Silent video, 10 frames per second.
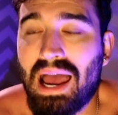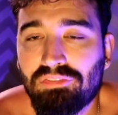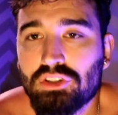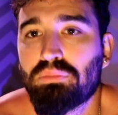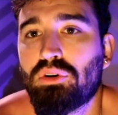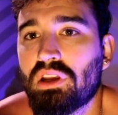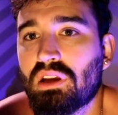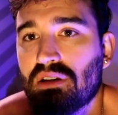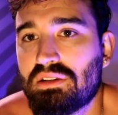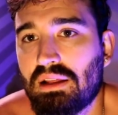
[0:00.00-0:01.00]
after putting
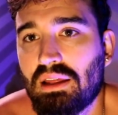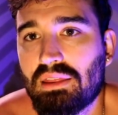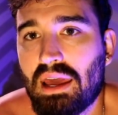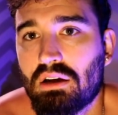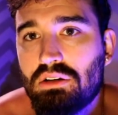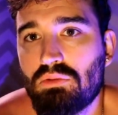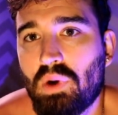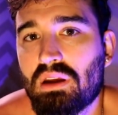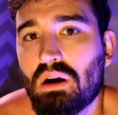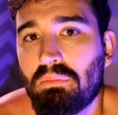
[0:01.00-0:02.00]
in a day like that, could you
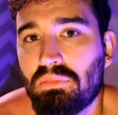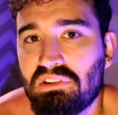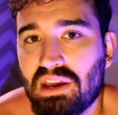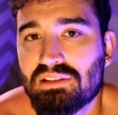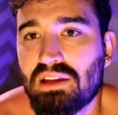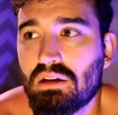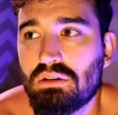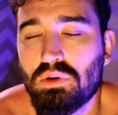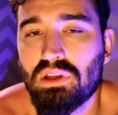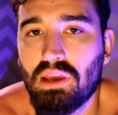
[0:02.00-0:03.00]
wake up the next day
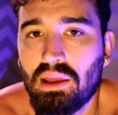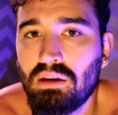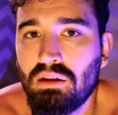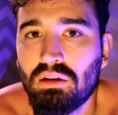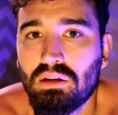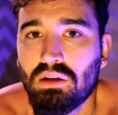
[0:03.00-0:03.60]
and do it again?